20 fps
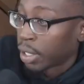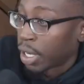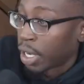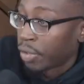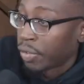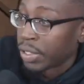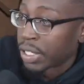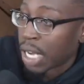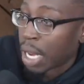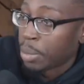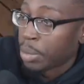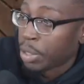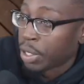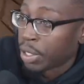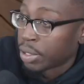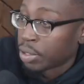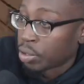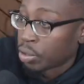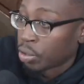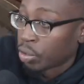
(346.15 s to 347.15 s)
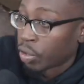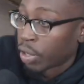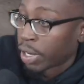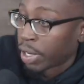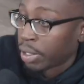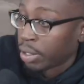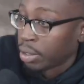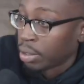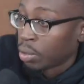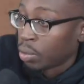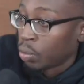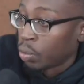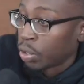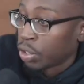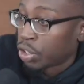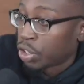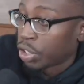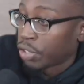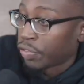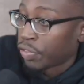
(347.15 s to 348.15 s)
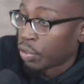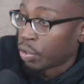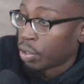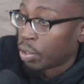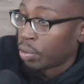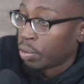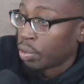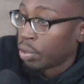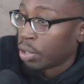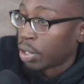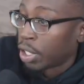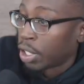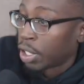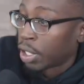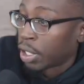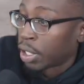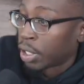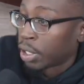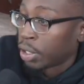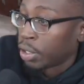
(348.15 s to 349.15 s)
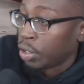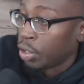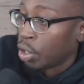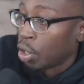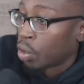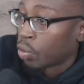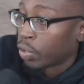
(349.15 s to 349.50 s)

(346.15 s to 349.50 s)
every time you get into a grind, which if you're on no